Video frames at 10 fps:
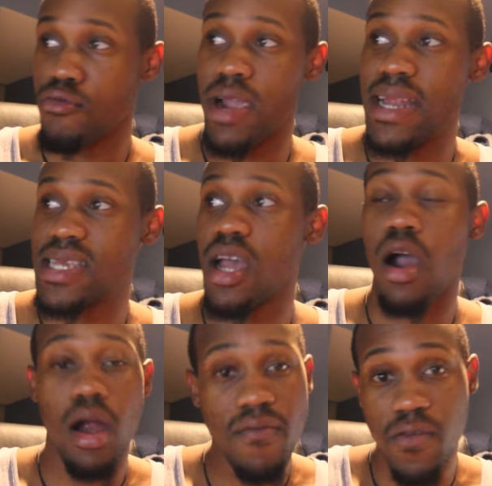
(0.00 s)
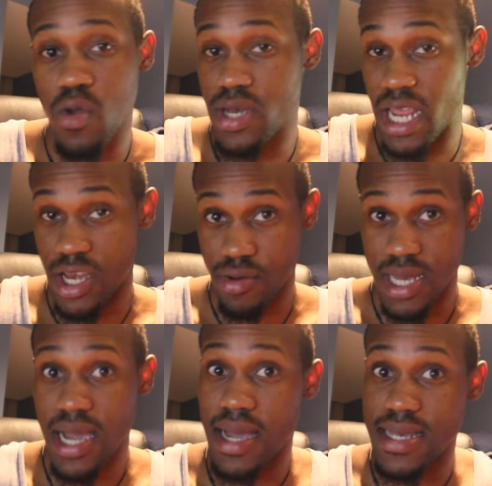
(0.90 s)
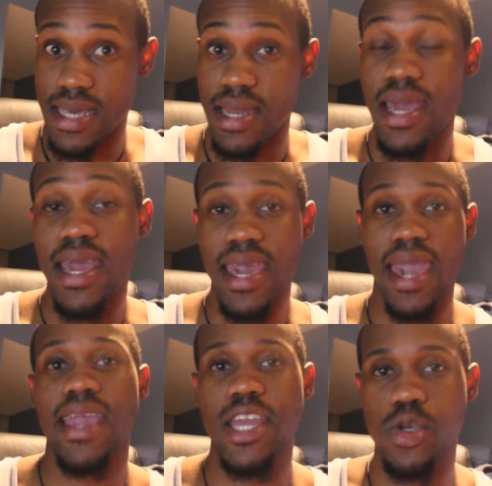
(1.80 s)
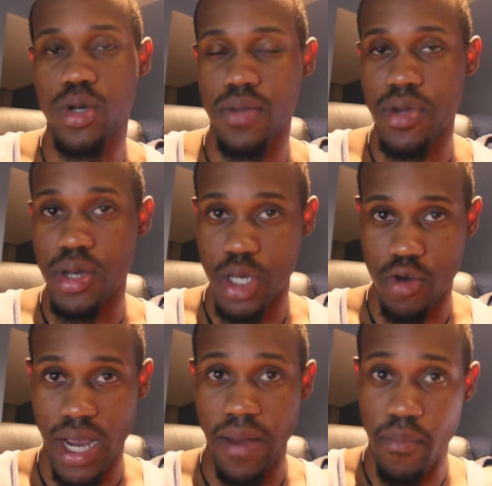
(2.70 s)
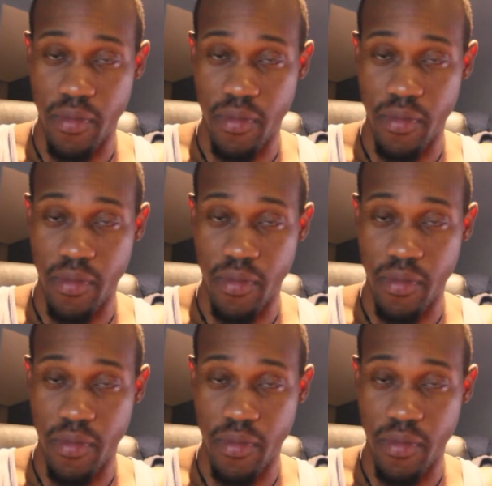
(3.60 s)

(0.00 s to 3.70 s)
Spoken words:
threats, harmful or dangerous content can get you a community strike,